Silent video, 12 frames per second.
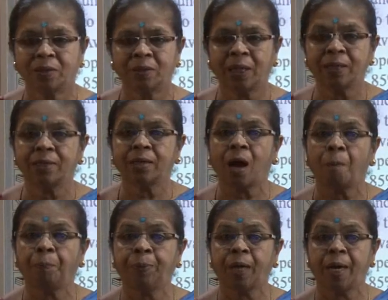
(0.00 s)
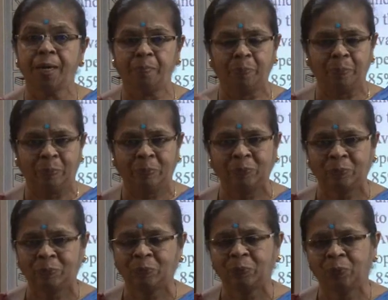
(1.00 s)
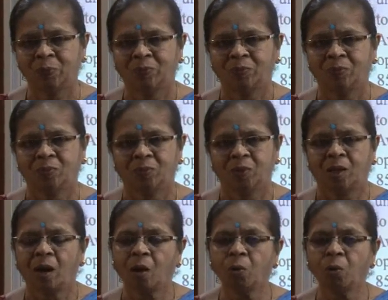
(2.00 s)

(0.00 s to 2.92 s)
That is the uptime. How